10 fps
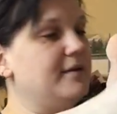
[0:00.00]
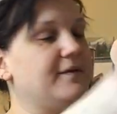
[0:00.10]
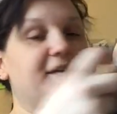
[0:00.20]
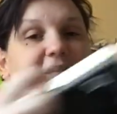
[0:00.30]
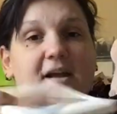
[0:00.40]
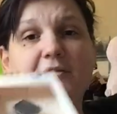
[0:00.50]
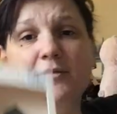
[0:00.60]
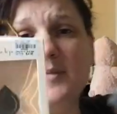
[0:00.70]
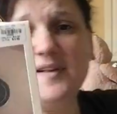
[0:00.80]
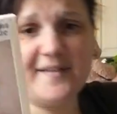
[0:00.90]
This I got
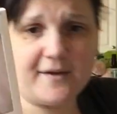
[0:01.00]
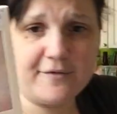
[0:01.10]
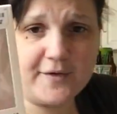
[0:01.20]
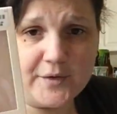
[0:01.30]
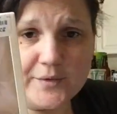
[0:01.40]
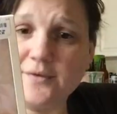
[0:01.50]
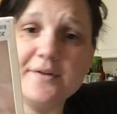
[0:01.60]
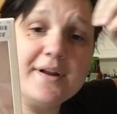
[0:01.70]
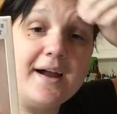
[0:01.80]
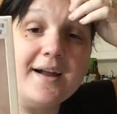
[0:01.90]
from my cell
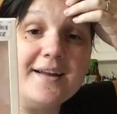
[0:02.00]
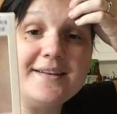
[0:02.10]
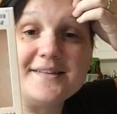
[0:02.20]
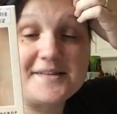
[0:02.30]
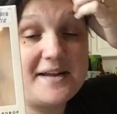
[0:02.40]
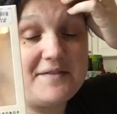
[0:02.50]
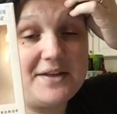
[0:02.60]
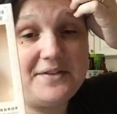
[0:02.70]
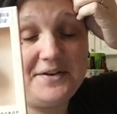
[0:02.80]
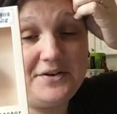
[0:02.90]
phone. It doesn't have
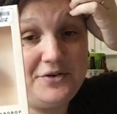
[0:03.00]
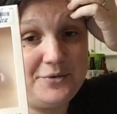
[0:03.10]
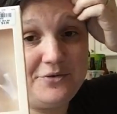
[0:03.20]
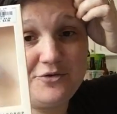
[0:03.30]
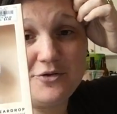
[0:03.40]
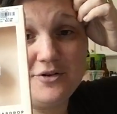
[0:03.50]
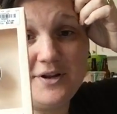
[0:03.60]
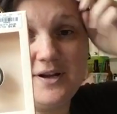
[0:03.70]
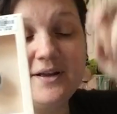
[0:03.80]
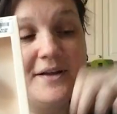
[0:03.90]
anything to do with
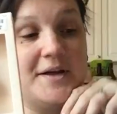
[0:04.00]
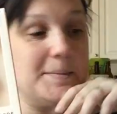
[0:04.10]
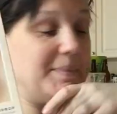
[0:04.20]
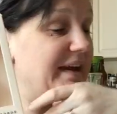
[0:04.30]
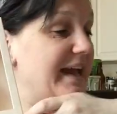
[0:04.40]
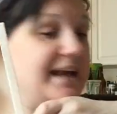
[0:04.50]
journaling, but I